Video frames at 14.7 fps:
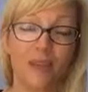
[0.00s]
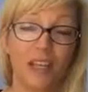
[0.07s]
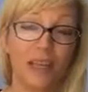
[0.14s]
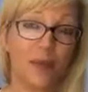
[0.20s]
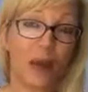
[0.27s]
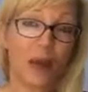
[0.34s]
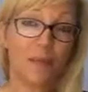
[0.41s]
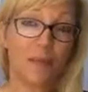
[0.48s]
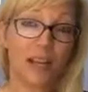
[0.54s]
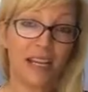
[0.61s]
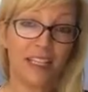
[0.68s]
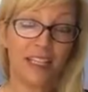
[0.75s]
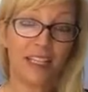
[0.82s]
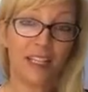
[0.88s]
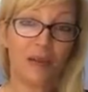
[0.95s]
either on my
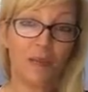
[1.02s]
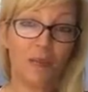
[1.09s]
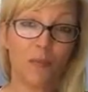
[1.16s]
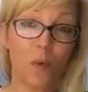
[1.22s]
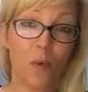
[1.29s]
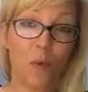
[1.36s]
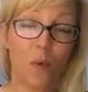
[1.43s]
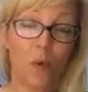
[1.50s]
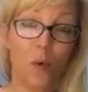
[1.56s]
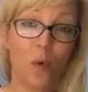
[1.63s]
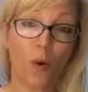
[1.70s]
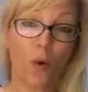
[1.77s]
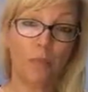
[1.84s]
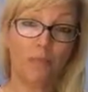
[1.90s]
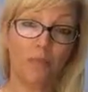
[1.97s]
team
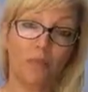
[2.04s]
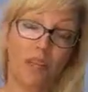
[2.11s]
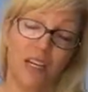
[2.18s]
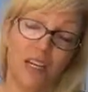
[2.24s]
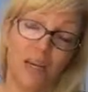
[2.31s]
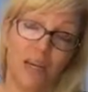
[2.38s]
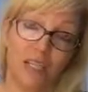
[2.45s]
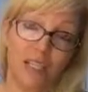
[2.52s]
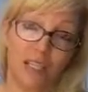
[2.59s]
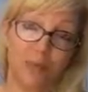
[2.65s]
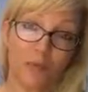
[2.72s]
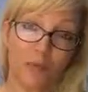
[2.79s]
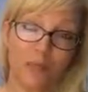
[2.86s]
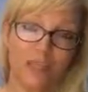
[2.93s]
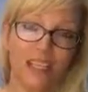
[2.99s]
or on anyone's
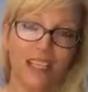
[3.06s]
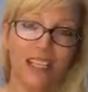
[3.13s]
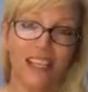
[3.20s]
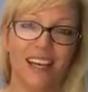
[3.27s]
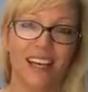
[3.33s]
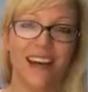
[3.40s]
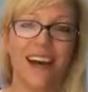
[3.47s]
team really.